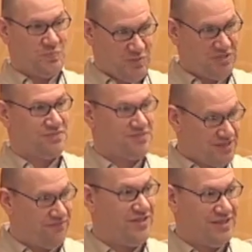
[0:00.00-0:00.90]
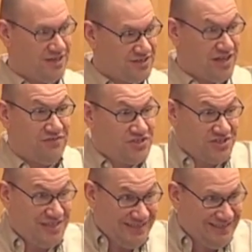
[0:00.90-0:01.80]
put some stuff in there because
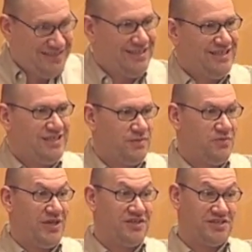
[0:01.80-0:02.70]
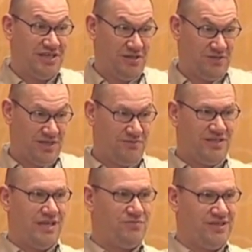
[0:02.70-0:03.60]
obviously the people actually had come to
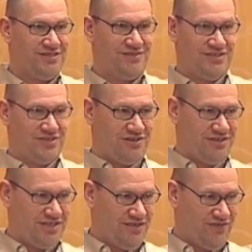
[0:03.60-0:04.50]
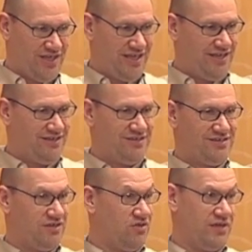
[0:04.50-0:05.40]
that place and they saw it on TV. They
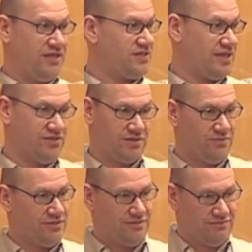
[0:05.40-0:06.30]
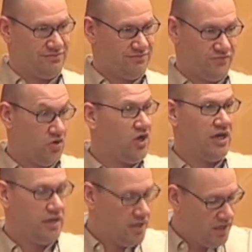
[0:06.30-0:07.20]
said, "Oh yeah, this guy's a complete
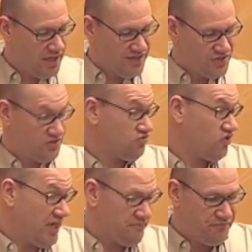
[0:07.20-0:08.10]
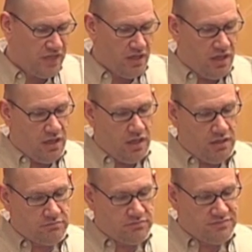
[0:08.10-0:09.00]
fraud." So it was great.
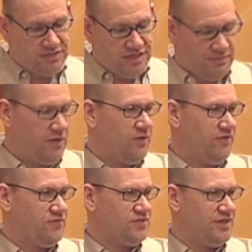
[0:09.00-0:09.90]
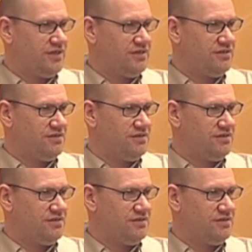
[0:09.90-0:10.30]
Um, then my wife was like,